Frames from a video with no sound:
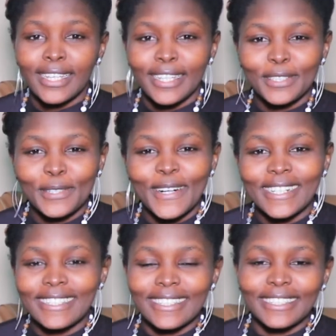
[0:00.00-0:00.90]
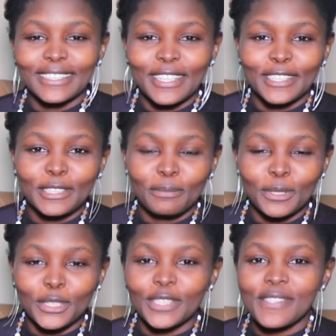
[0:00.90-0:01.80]
Interesting
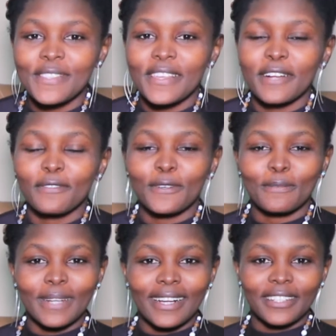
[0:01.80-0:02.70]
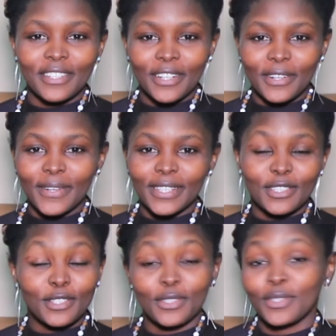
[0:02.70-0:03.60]
contributions there from
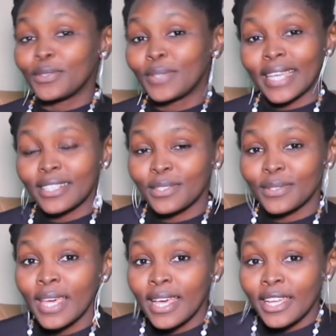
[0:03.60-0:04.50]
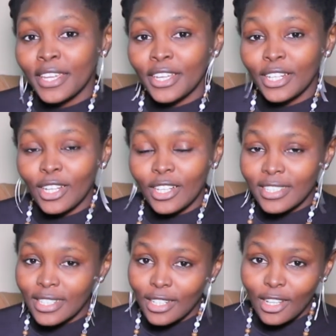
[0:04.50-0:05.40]
Nigerians. You get to hear
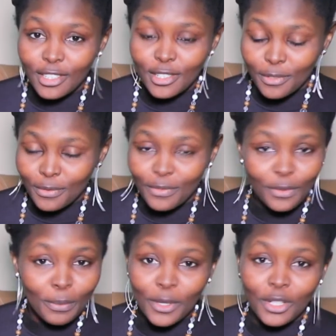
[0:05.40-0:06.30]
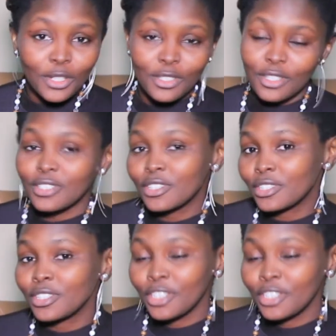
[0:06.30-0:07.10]
lots and lots of opinions concerning